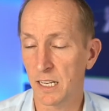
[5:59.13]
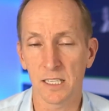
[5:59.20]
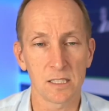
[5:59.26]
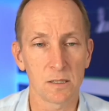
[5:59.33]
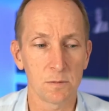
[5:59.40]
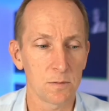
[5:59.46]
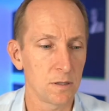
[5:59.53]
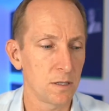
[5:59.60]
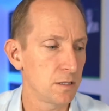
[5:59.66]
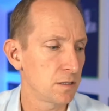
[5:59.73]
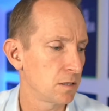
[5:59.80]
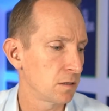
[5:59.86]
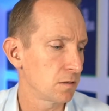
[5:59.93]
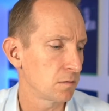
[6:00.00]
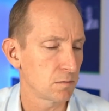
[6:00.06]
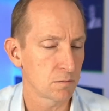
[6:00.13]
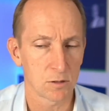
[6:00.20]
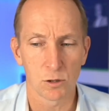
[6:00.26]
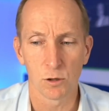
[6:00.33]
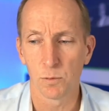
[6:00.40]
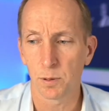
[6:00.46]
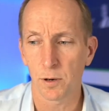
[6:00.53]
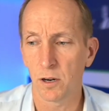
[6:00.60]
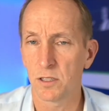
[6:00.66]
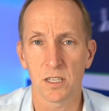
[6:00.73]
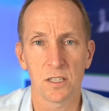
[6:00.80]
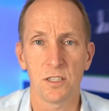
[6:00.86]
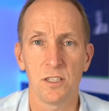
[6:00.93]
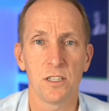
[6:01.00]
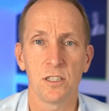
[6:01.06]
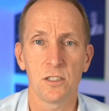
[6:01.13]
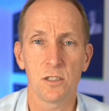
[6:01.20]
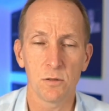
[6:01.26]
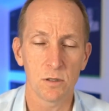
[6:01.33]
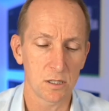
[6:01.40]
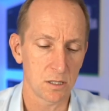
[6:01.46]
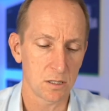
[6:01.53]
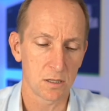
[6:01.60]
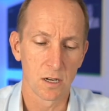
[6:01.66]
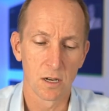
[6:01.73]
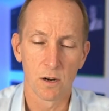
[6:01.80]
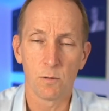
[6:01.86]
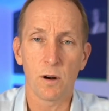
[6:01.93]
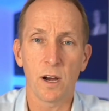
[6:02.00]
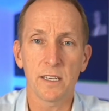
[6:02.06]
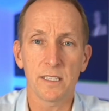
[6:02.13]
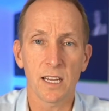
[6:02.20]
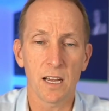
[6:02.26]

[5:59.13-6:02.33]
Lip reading: there's a cool process that you can do is just write